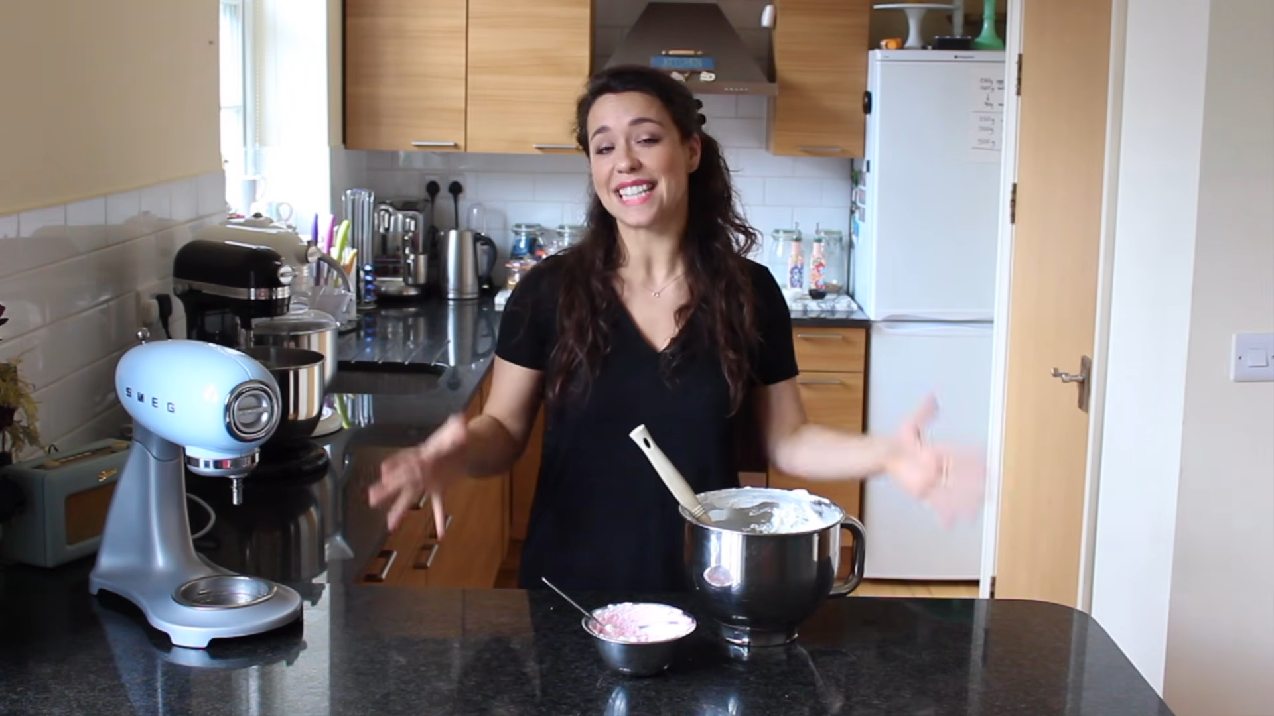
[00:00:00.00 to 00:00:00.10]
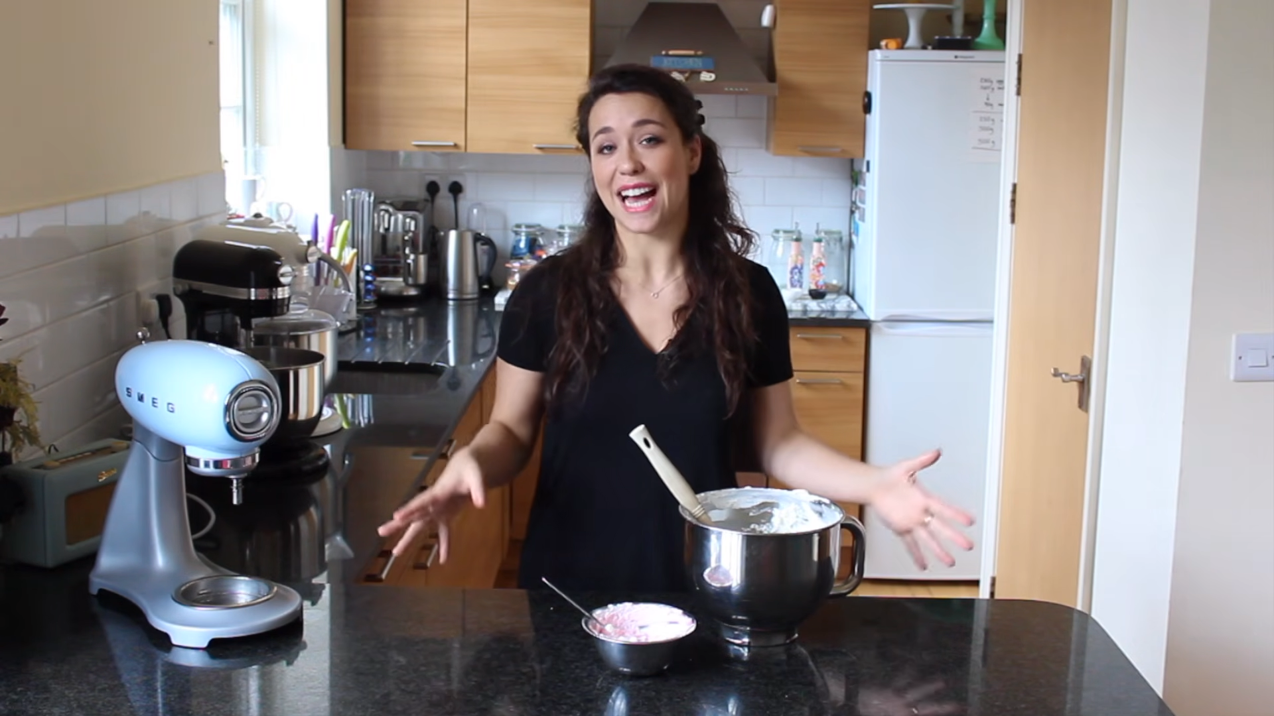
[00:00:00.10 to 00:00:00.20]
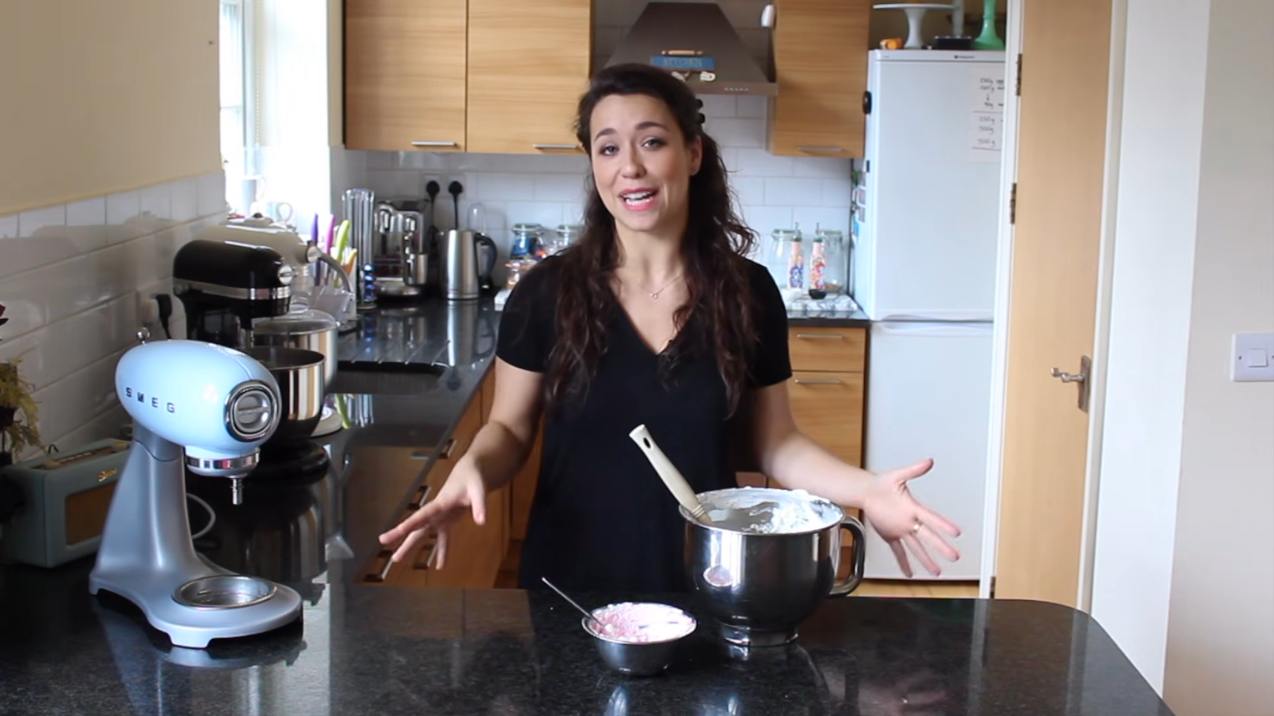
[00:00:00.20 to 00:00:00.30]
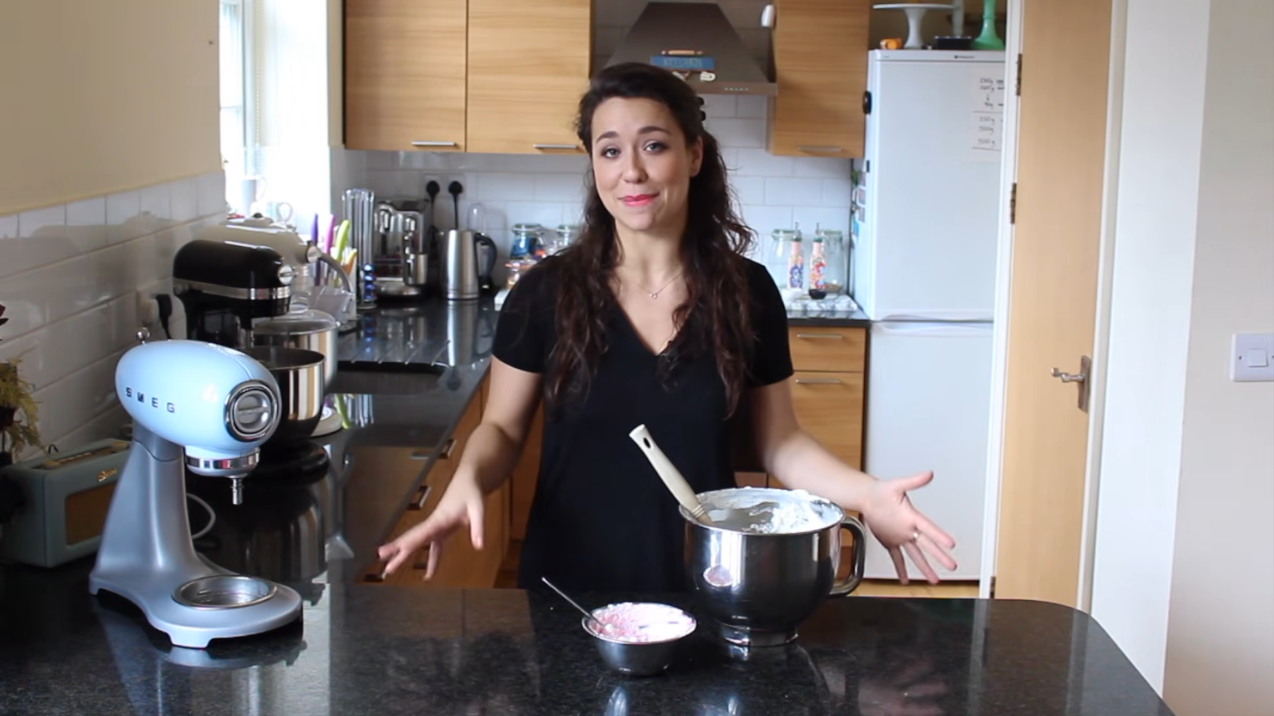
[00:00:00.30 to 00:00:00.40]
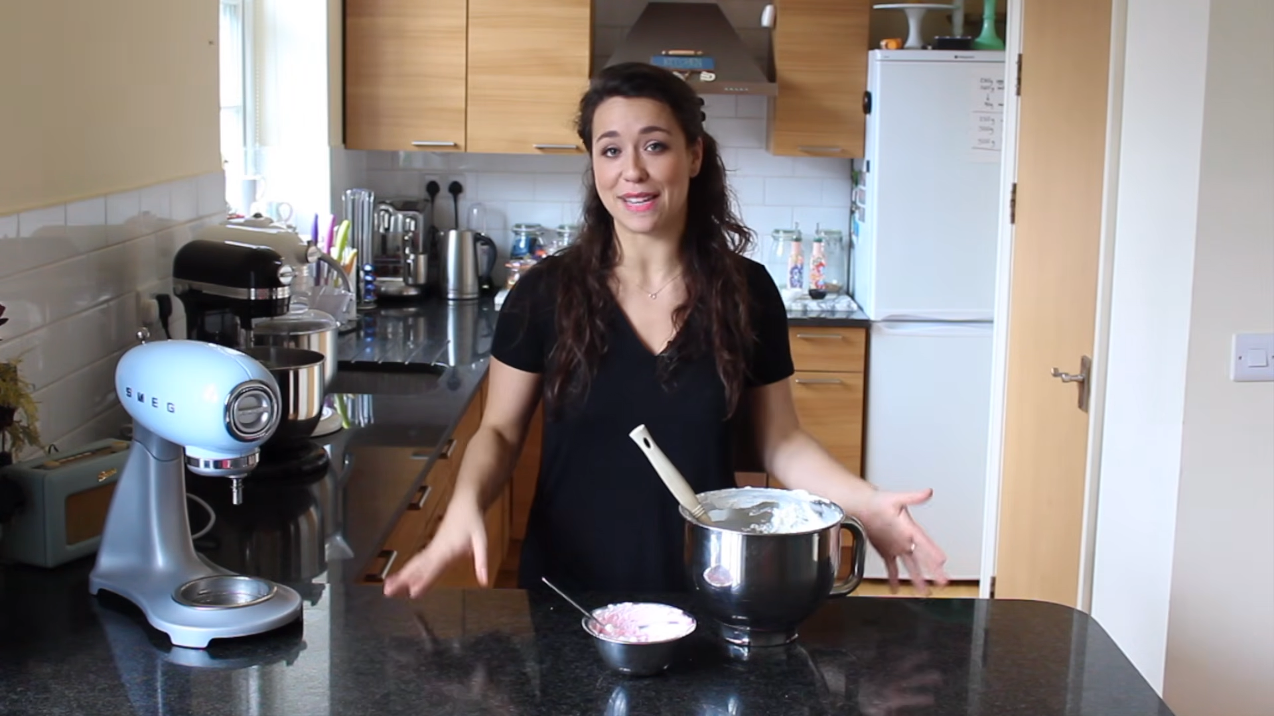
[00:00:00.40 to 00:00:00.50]

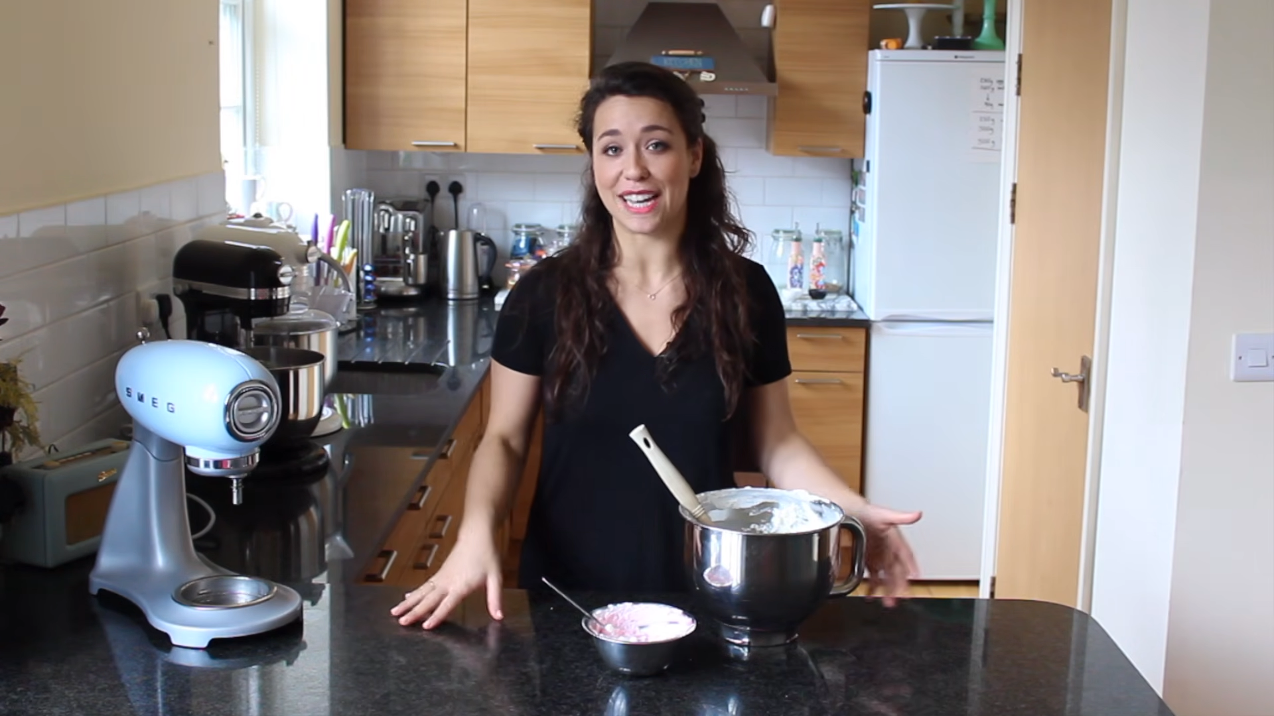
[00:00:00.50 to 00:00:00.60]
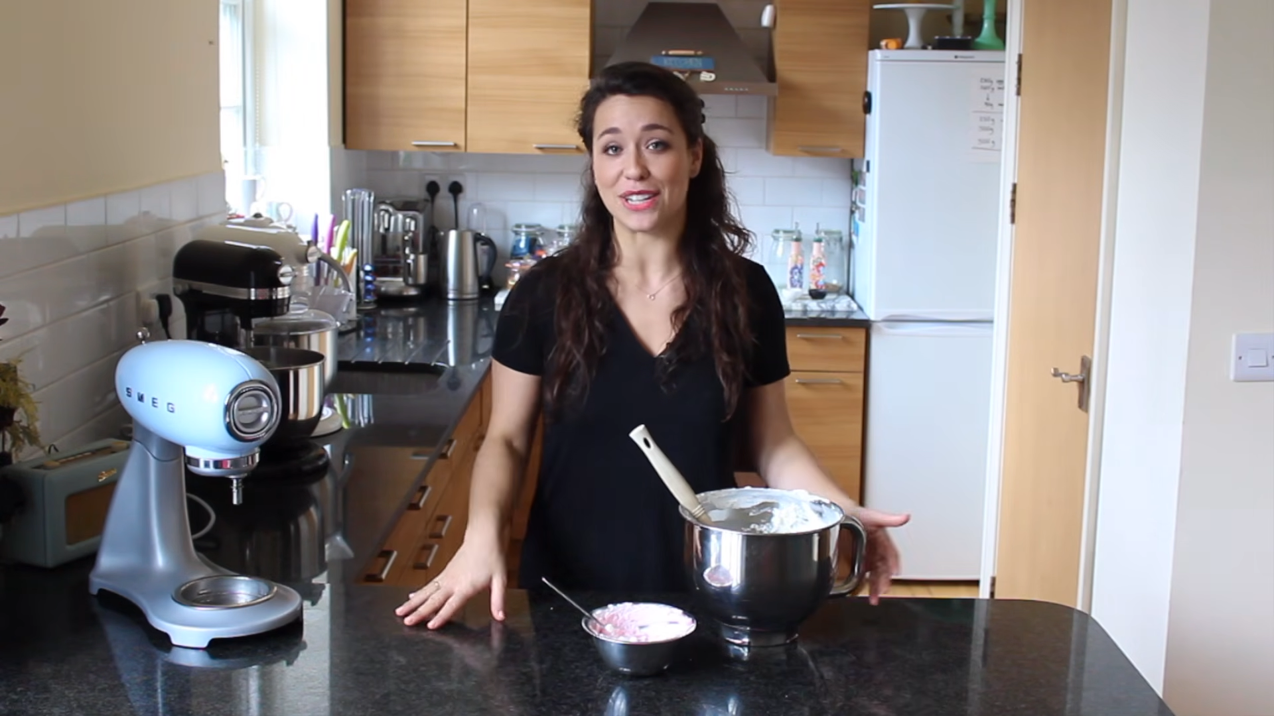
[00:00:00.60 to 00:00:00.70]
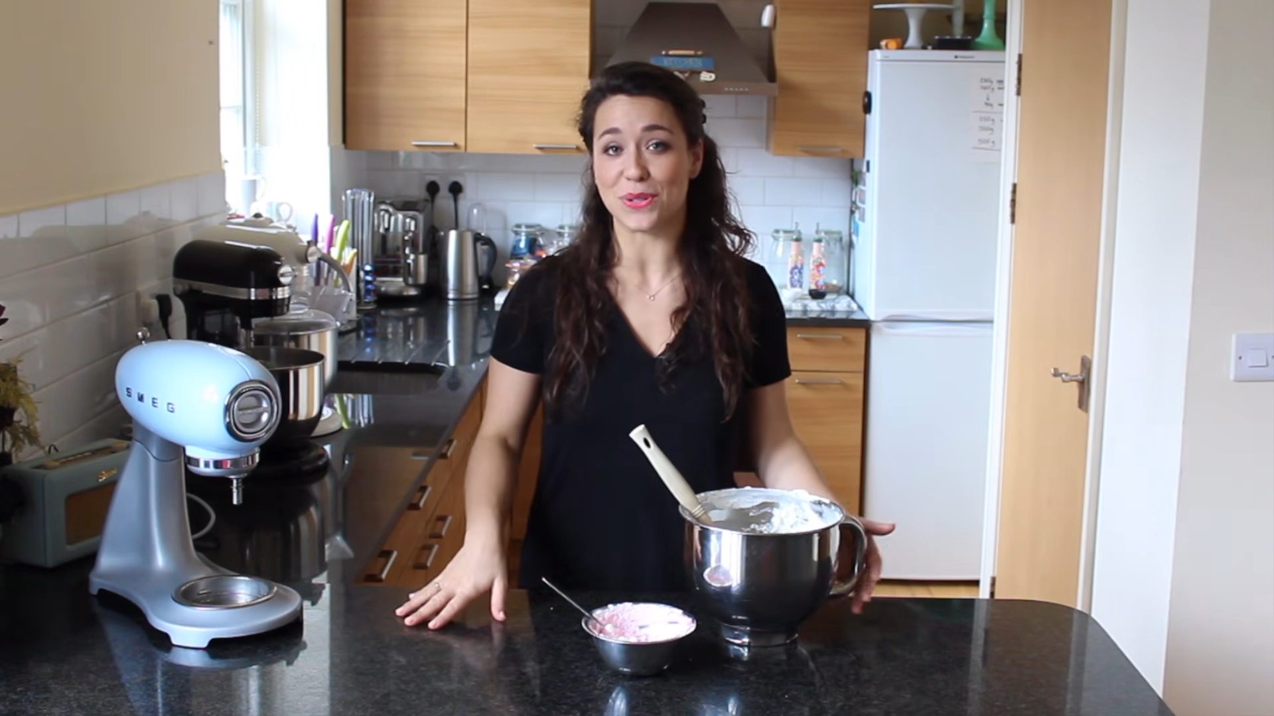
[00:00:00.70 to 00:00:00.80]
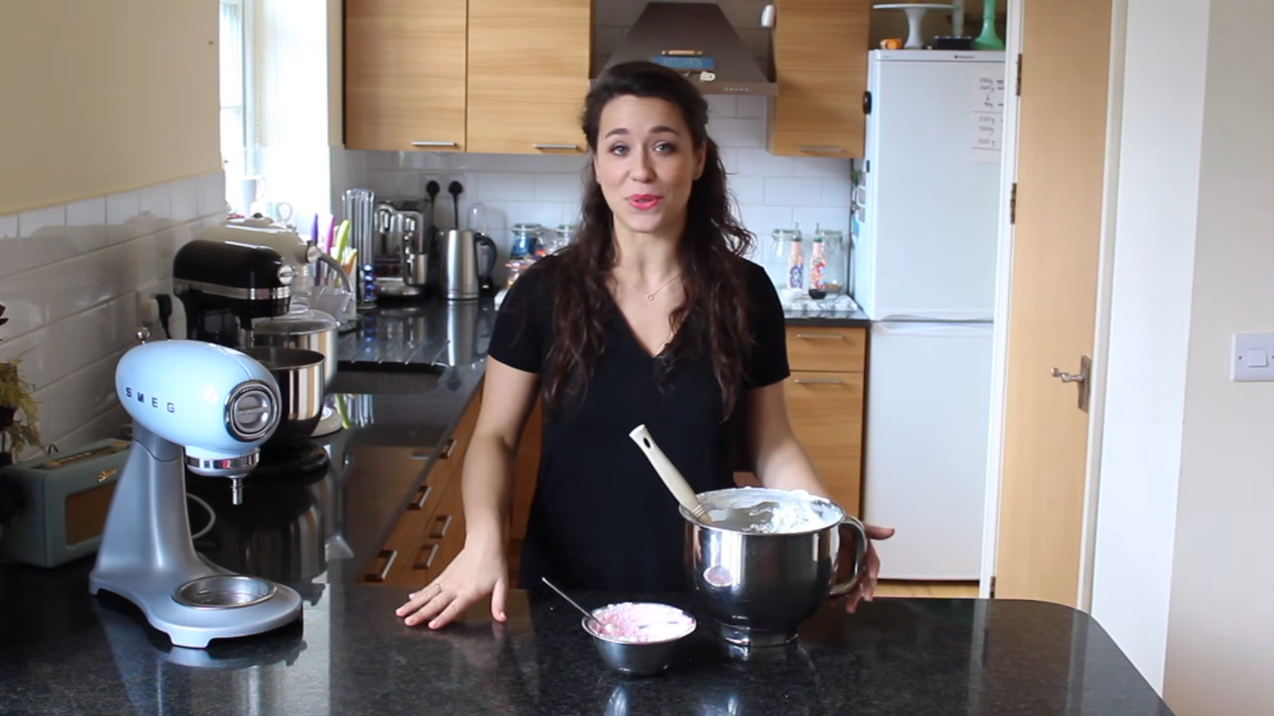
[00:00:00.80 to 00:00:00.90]
tag me at